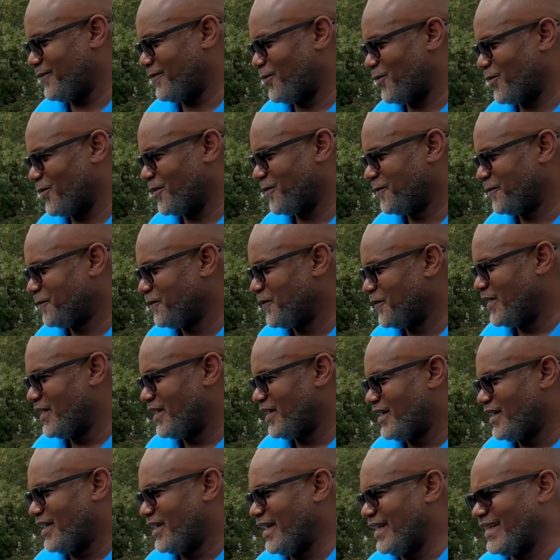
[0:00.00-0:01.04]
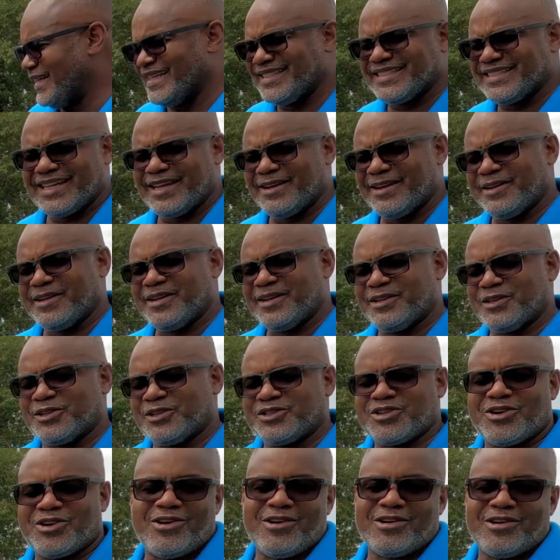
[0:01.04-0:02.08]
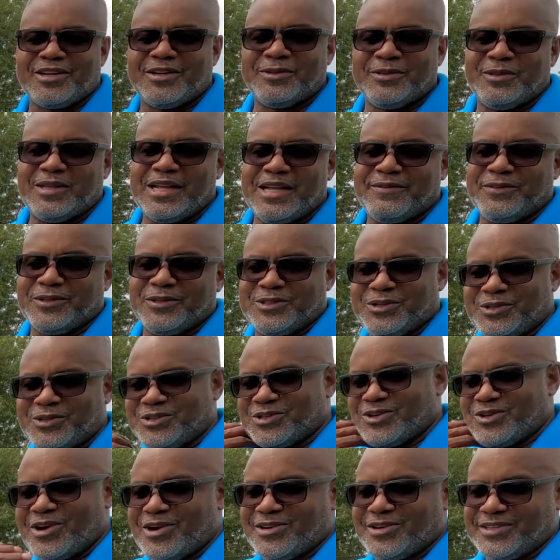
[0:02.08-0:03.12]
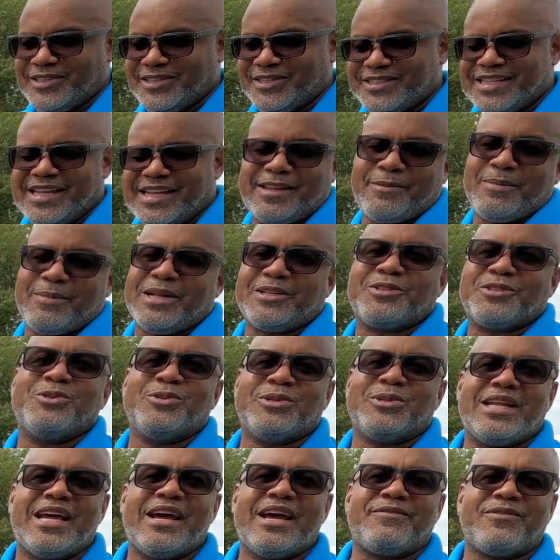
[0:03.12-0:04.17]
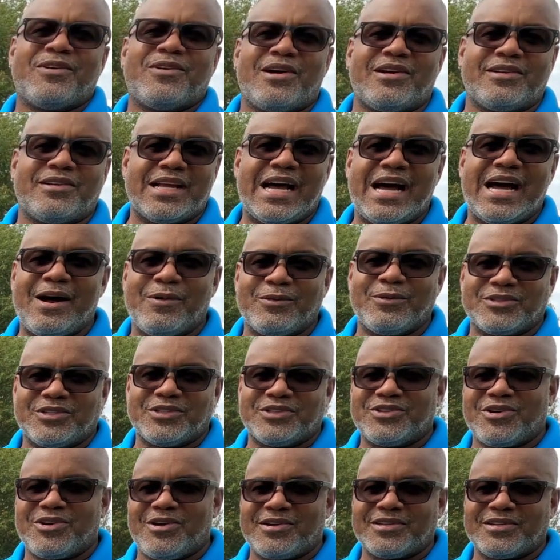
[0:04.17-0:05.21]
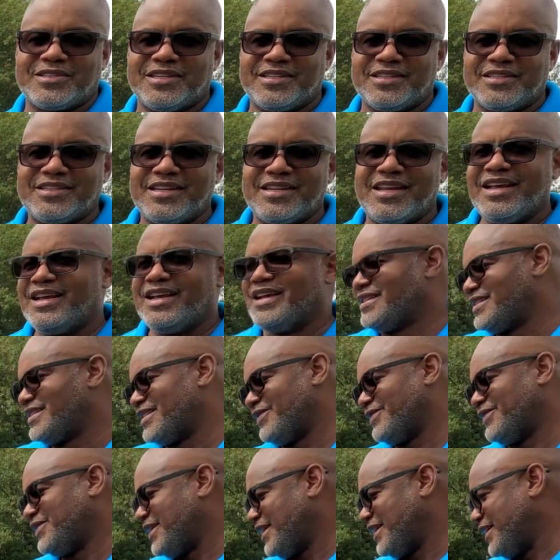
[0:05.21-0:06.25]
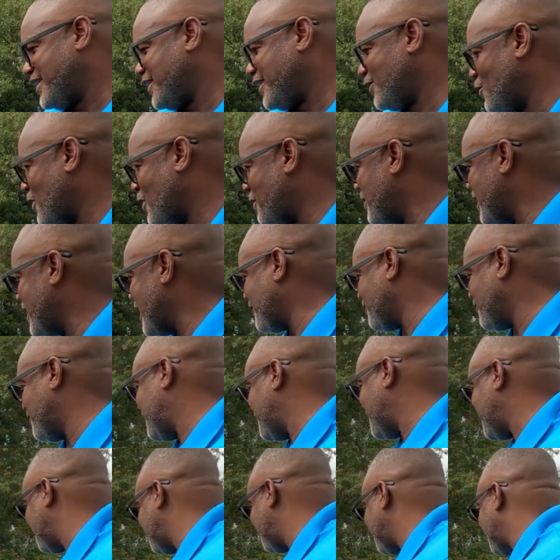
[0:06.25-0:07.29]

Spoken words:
for. And they say it'll charge at level 2 charge. It'll take about 2.5 hours to charge this 17 kilowatt battery up.